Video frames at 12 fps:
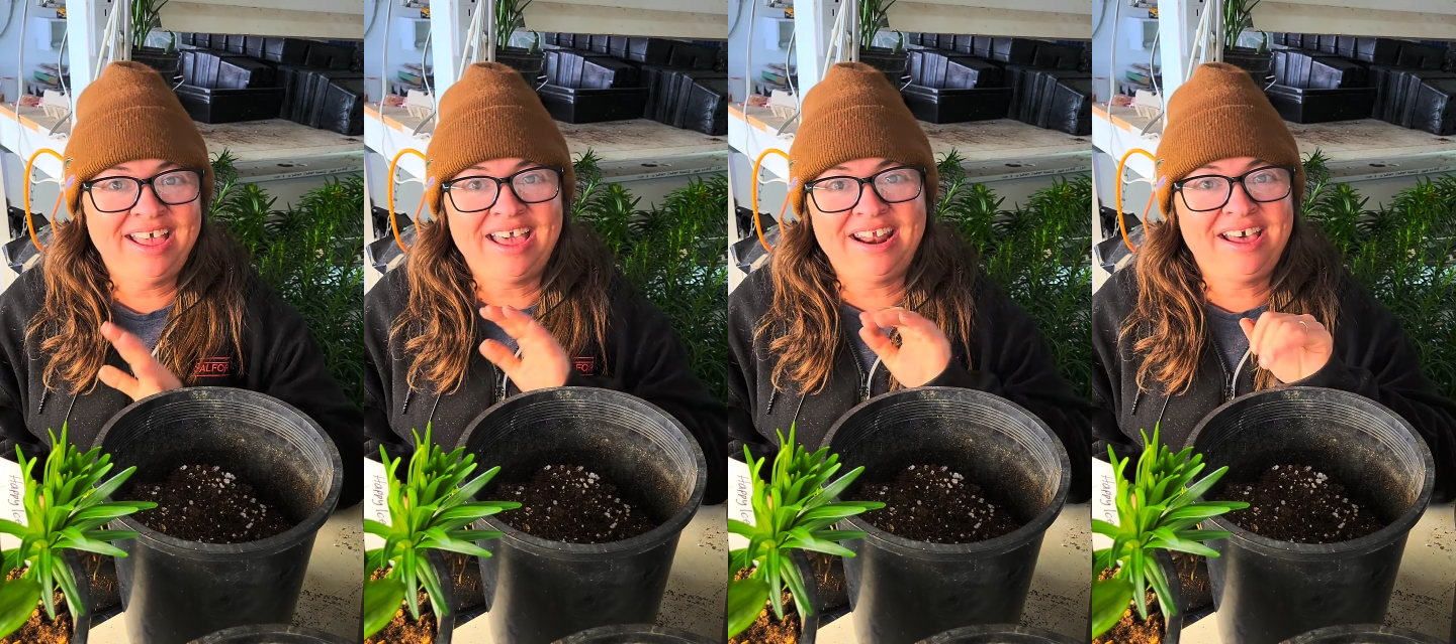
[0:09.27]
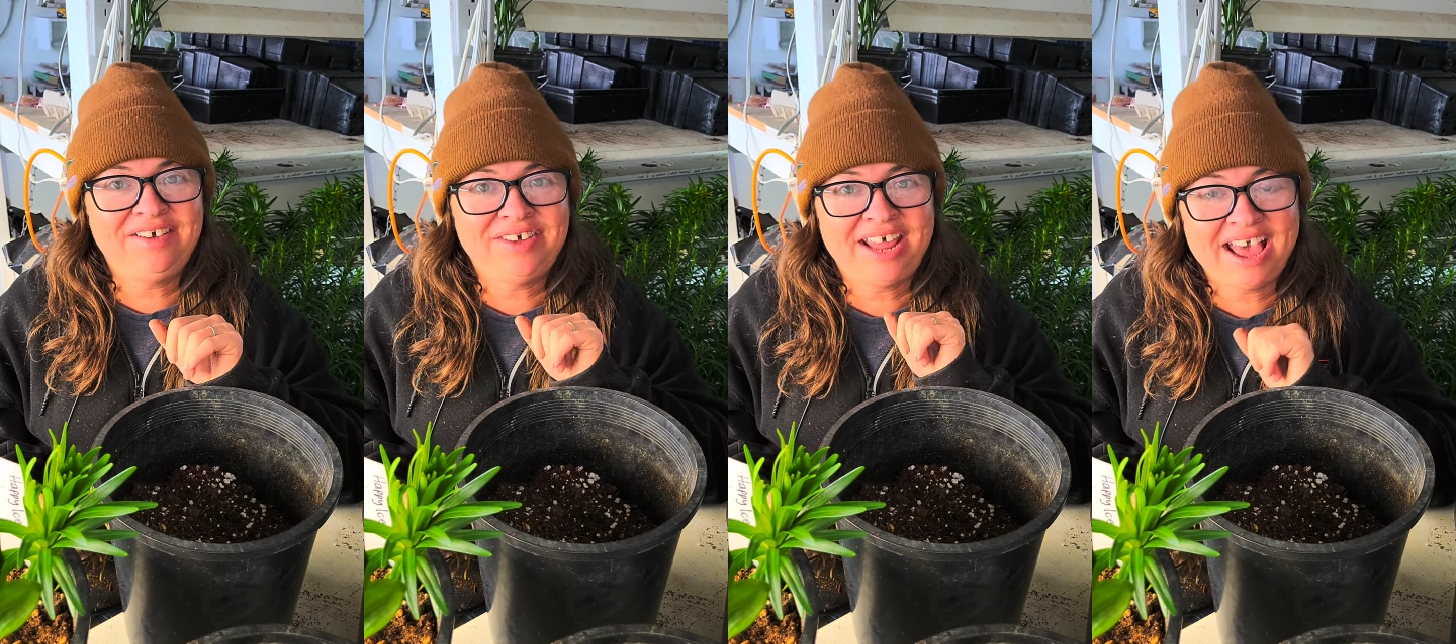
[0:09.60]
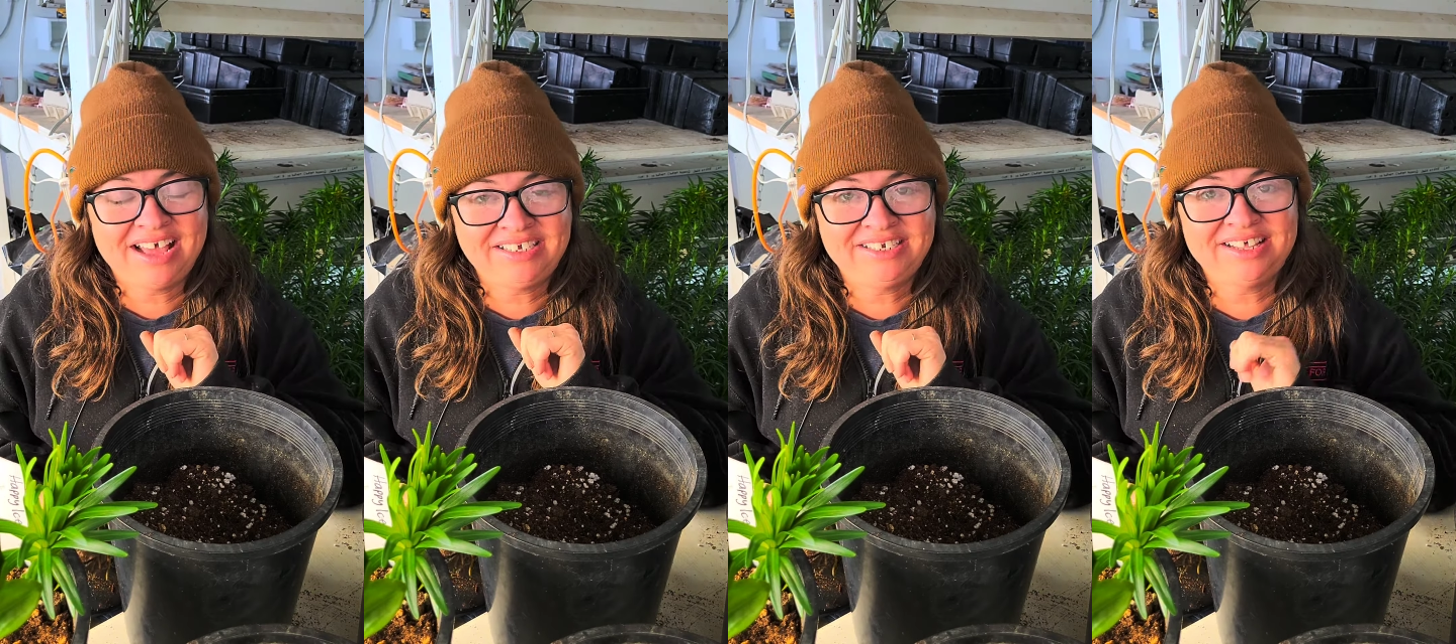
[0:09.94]
And I would
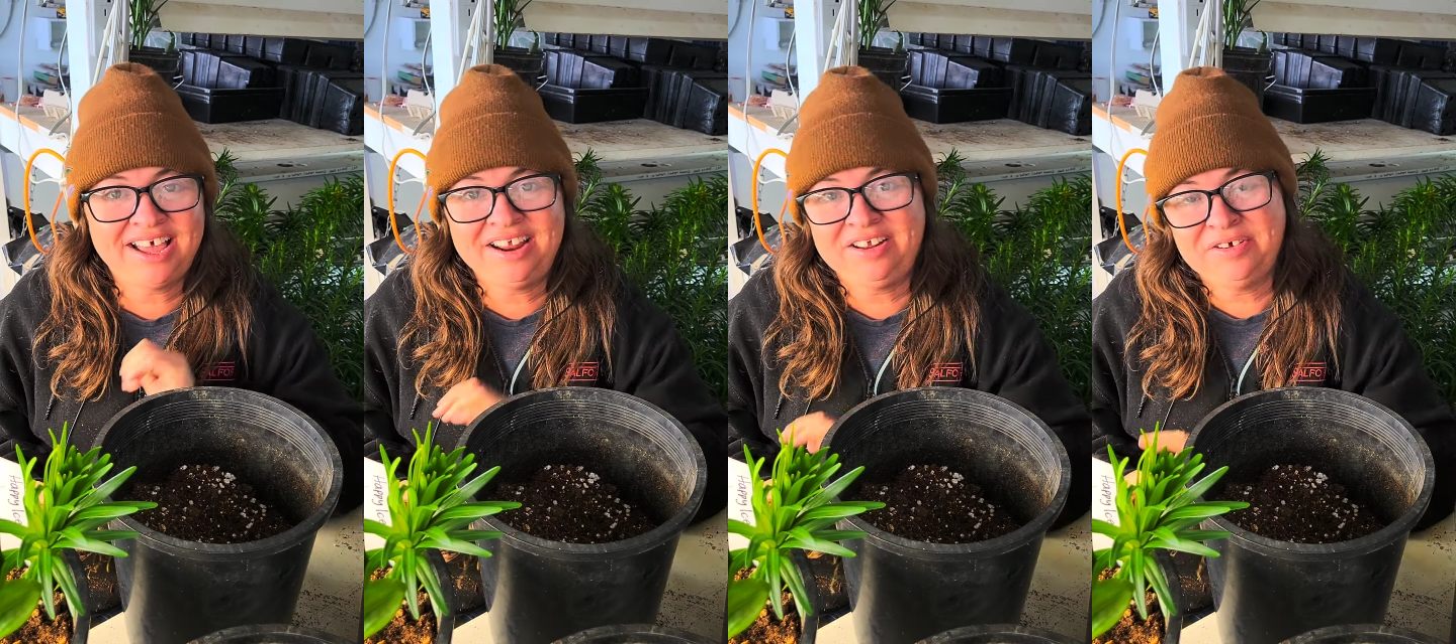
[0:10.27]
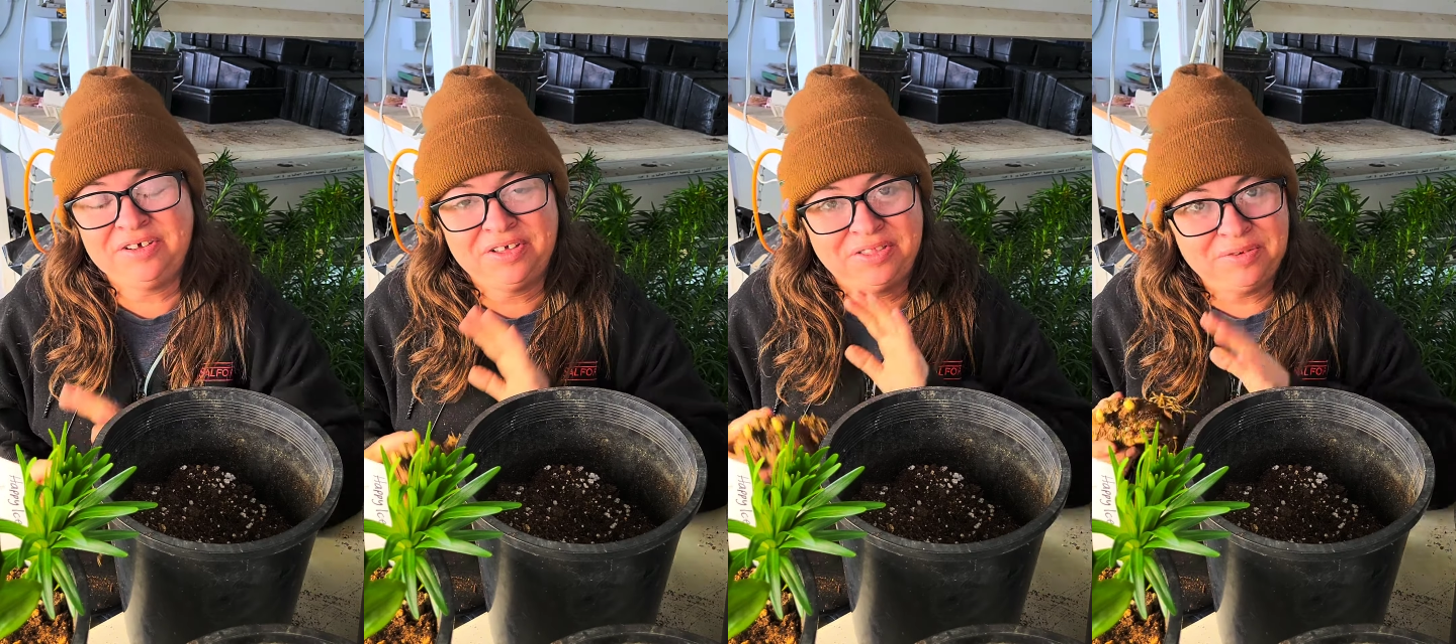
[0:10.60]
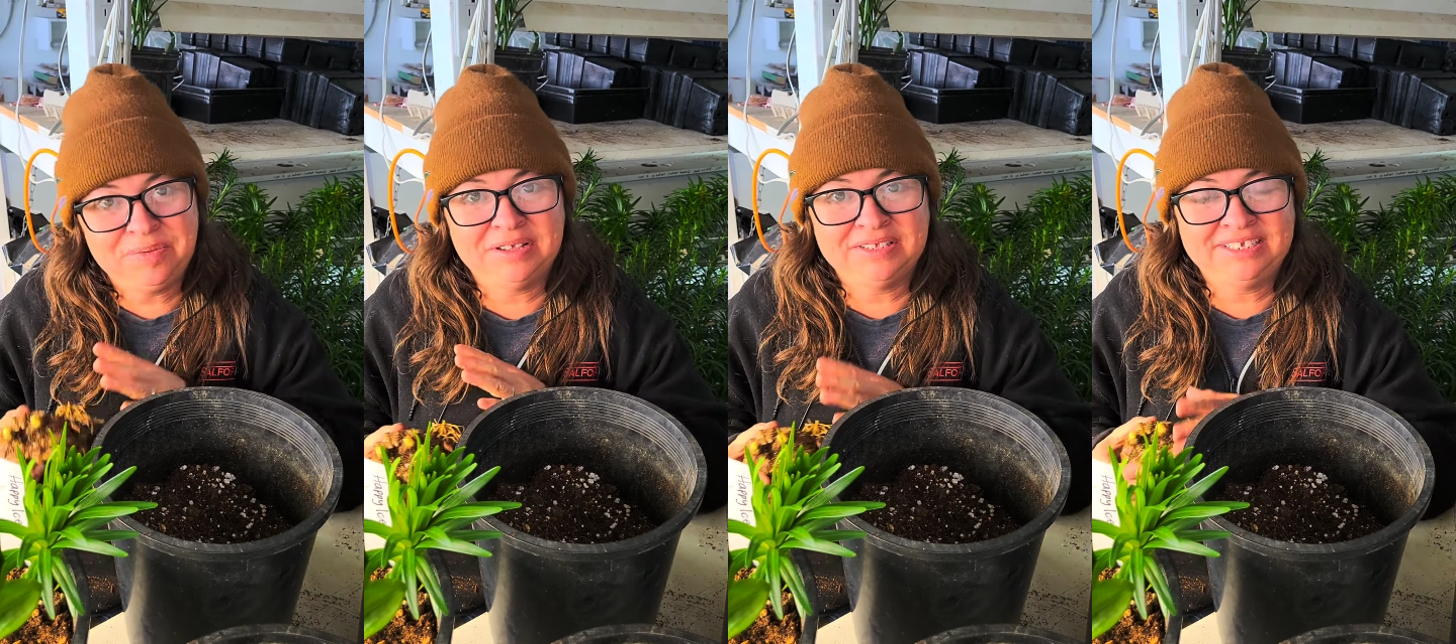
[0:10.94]
add to that the
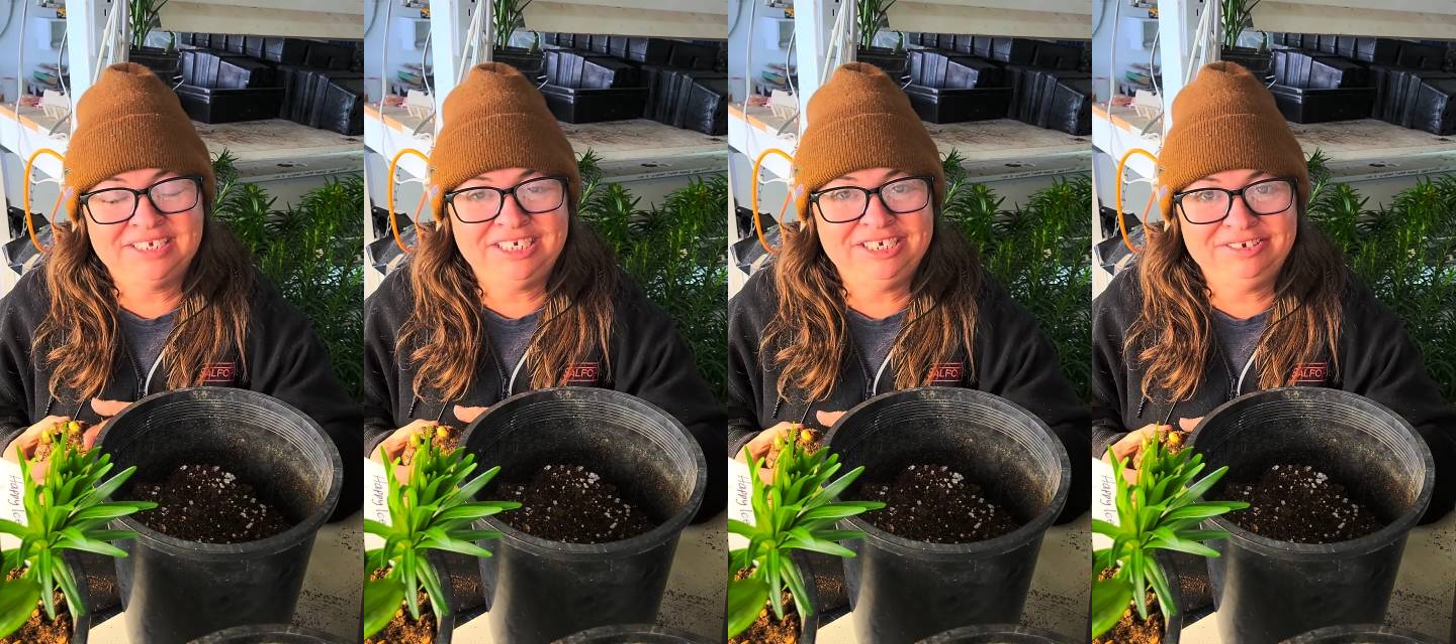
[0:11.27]
ones that